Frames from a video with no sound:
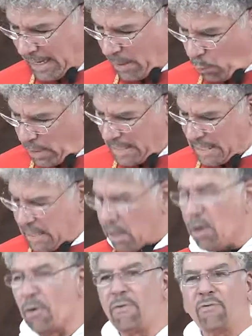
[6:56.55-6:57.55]
And we
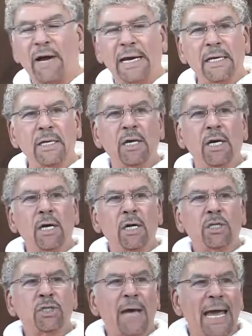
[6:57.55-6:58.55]
are invited
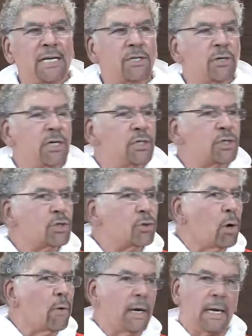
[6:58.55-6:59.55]
to enter his
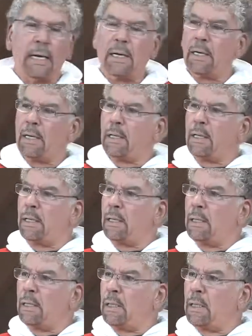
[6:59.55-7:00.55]
story.
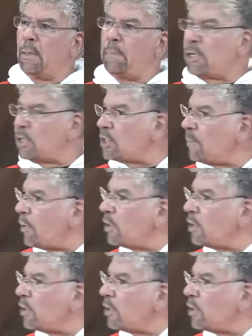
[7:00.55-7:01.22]
Because the